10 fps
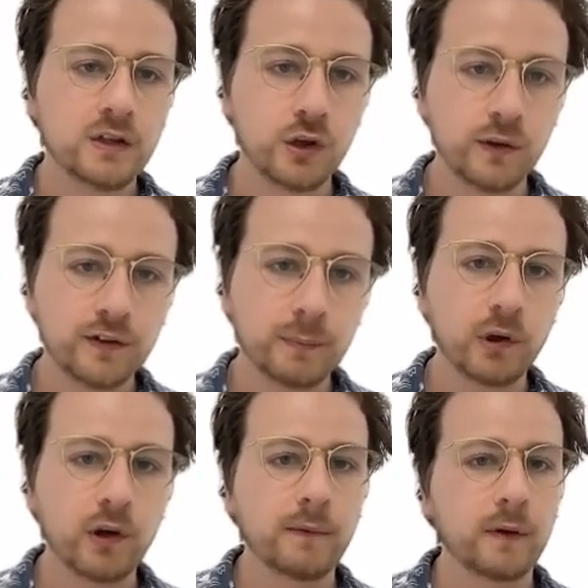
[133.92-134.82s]
During
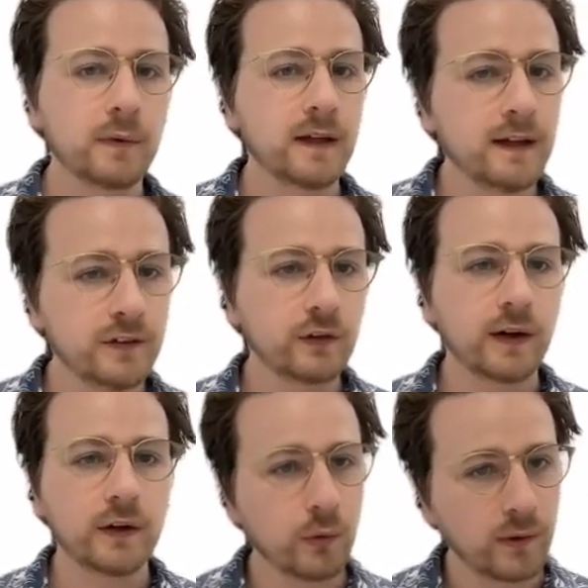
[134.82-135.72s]
deployment, we
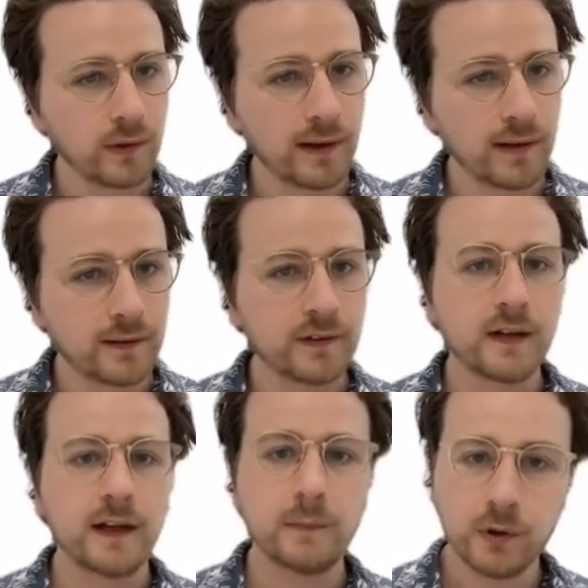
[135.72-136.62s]
integrate all the layers,
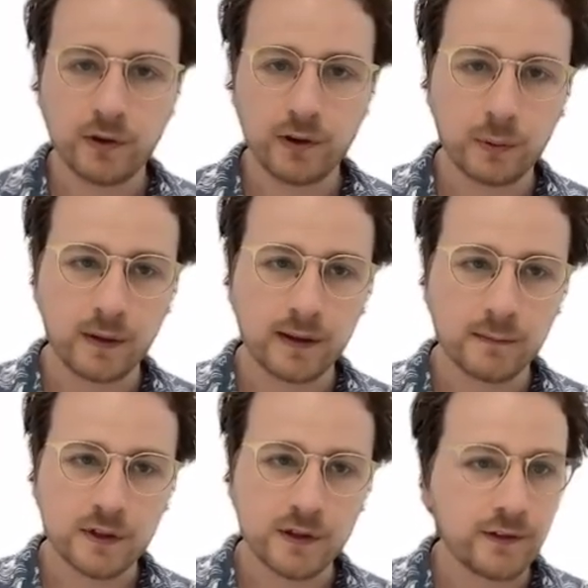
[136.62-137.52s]
input the query
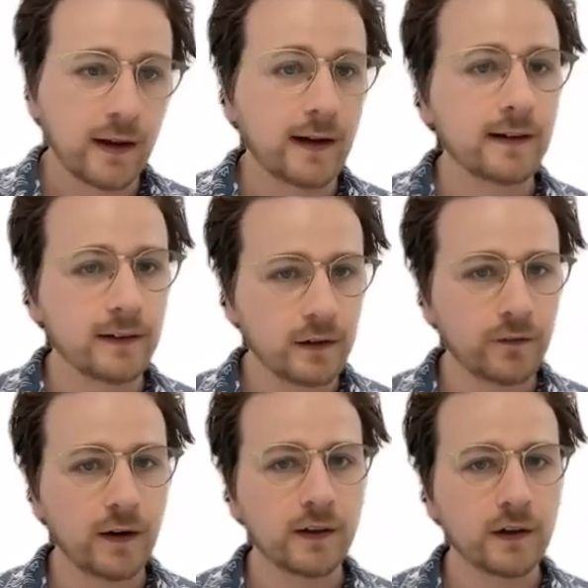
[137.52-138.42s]
images, and
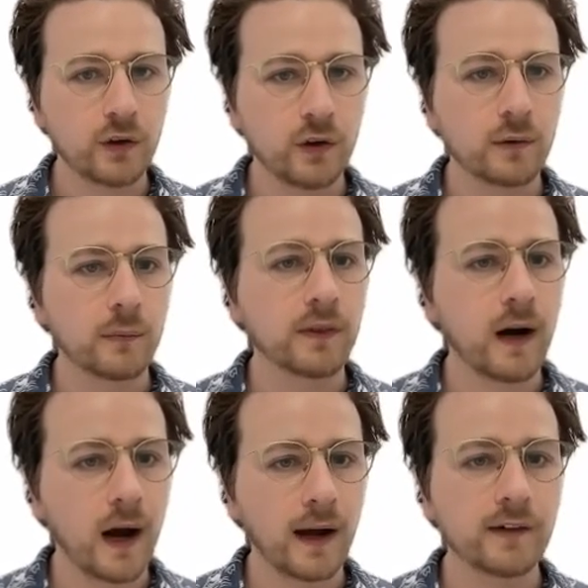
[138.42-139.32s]
identify the neuron with the
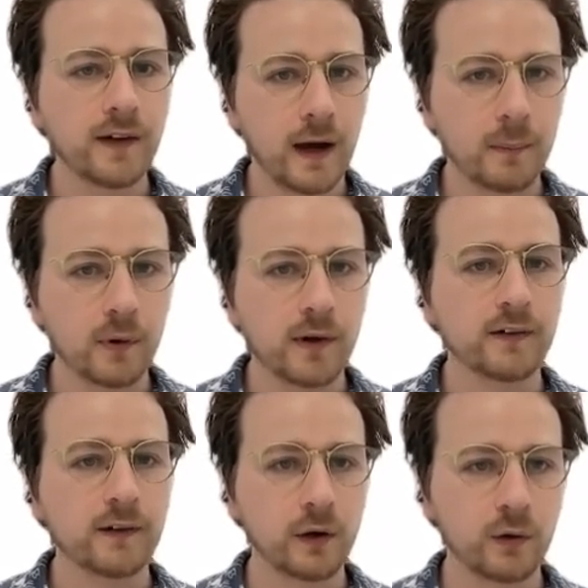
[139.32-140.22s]
highest output
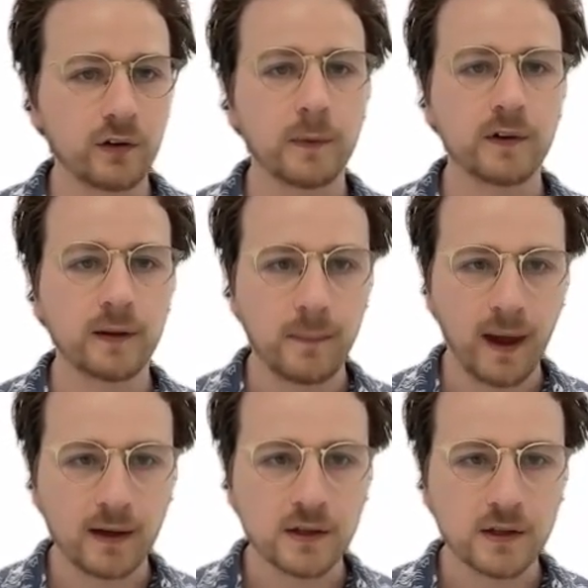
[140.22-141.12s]
as the corresponding
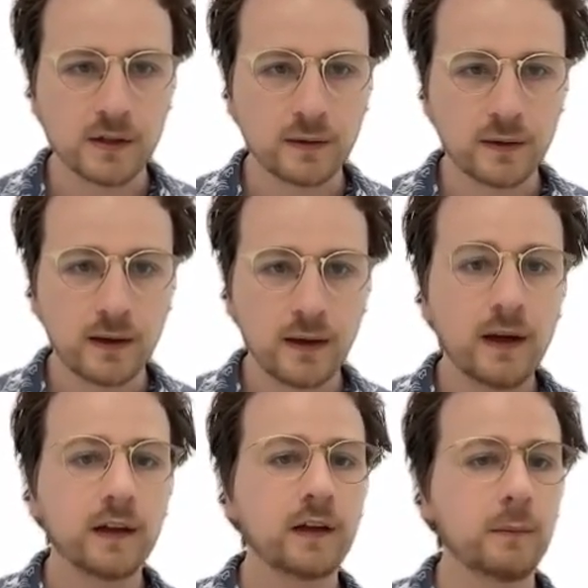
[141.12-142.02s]
match.
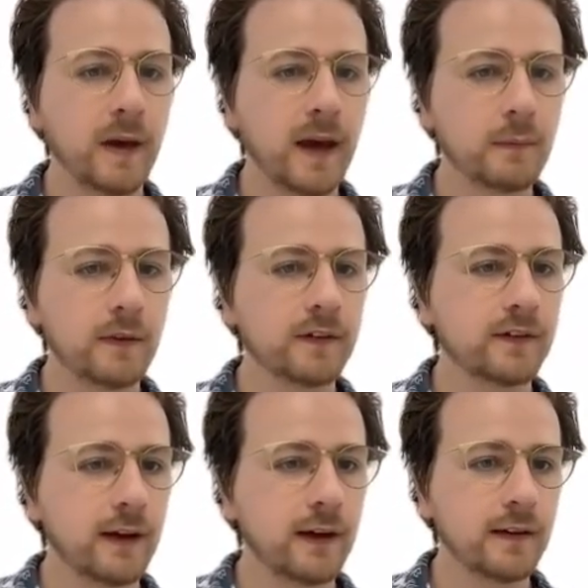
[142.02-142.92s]
Compared with the
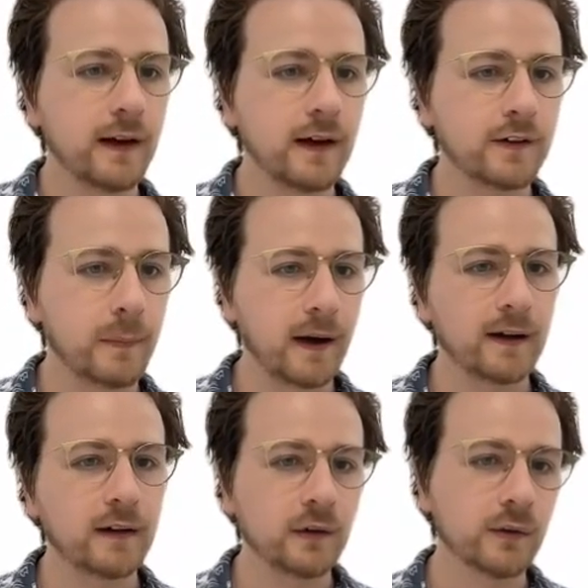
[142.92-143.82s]
state-of-the-art
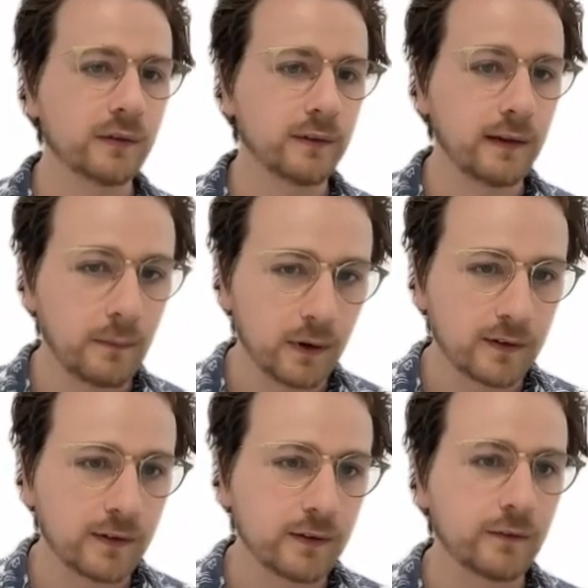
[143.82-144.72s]
spiking neural network
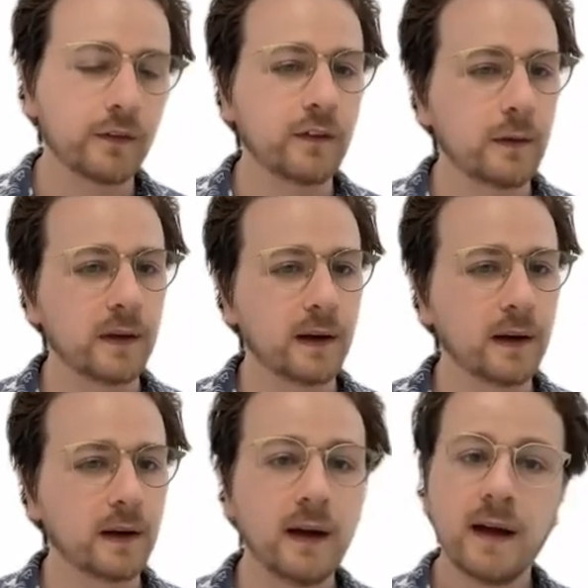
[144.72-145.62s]
system for
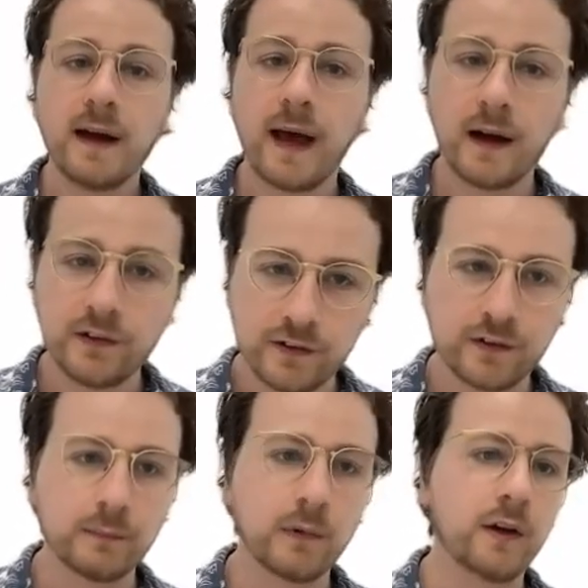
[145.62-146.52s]
VPR, our
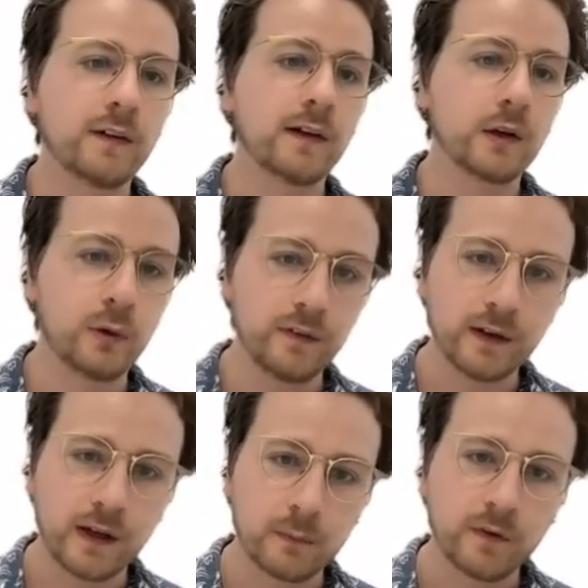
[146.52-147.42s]
system learned an
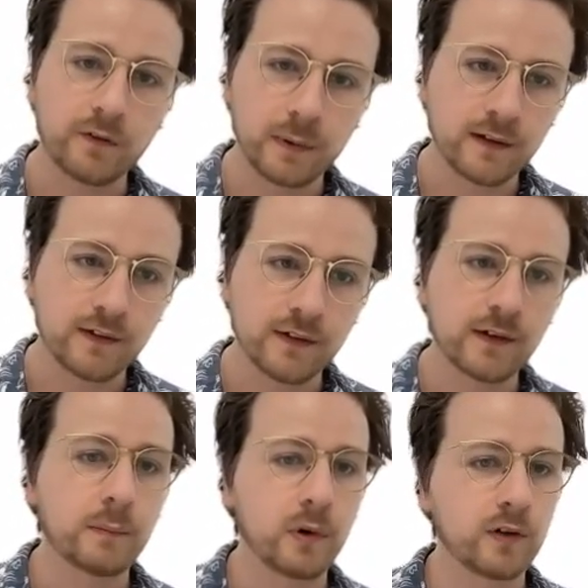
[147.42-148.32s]
equivalent number of places
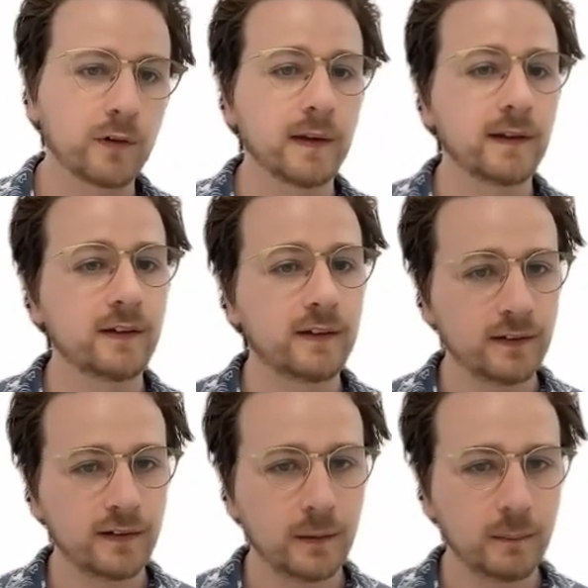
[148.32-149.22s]
in approximately
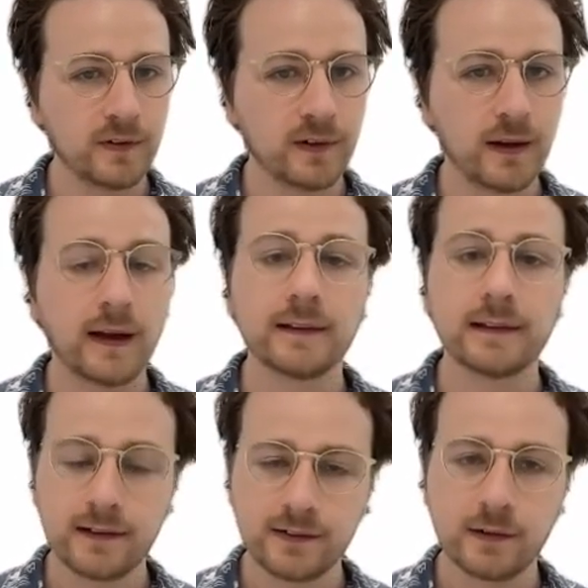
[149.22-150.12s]
16% and
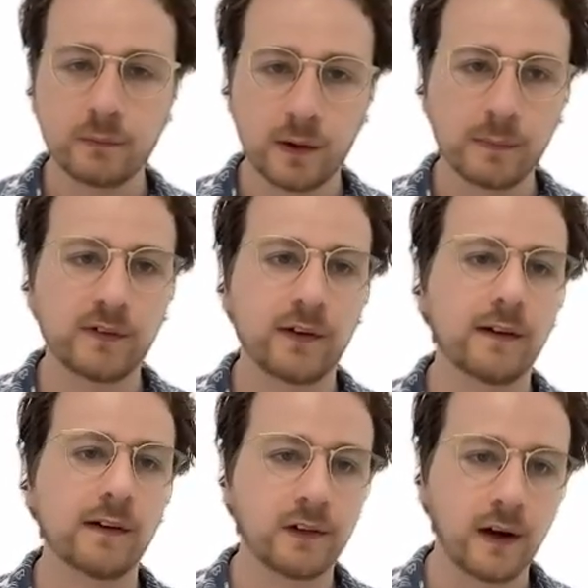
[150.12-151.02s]
less than 1%
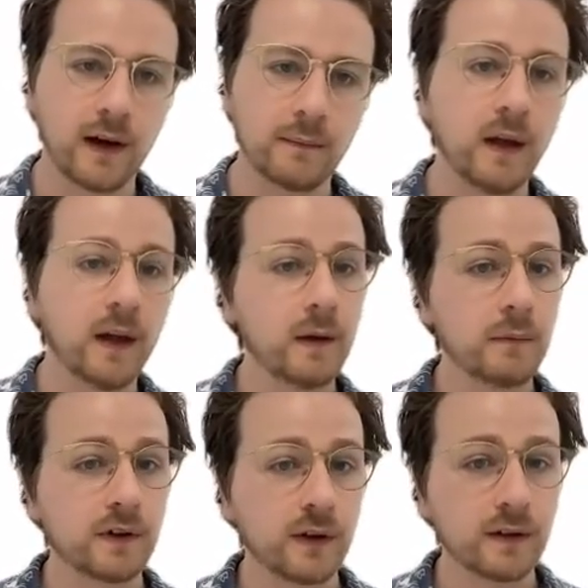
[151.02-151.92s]
of the time
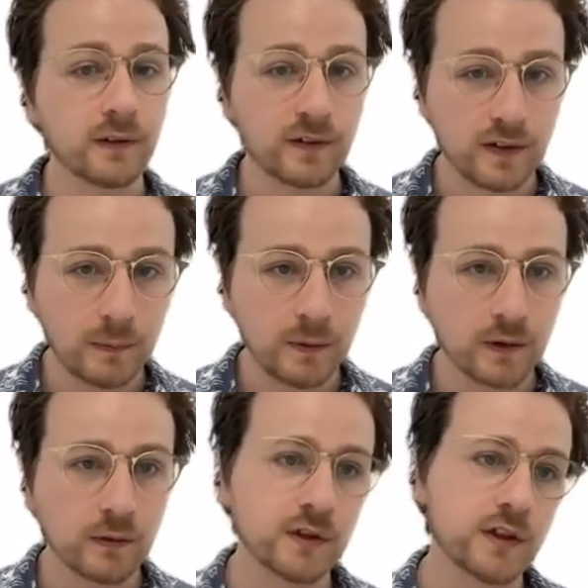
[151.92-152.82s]
when trained on
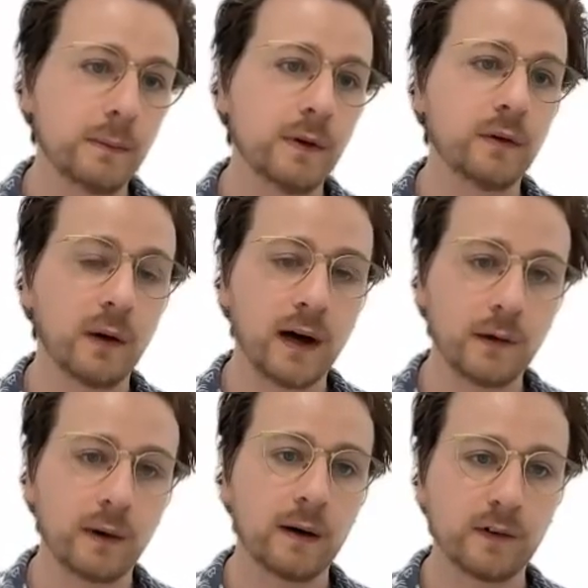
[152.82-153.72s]
CPU or GPU
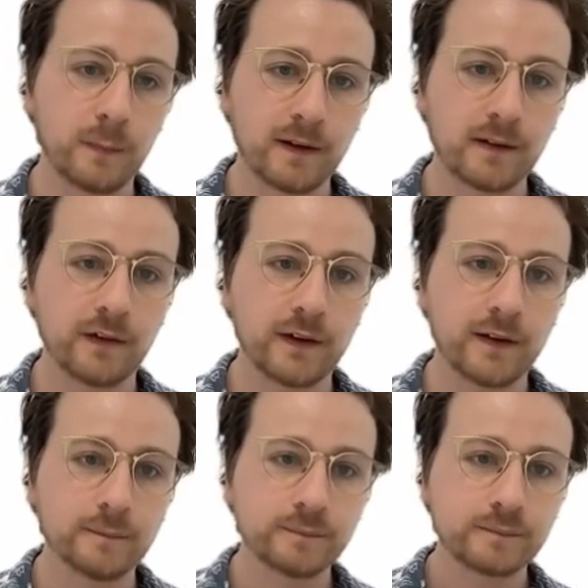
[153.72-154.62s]
hardware, respectively.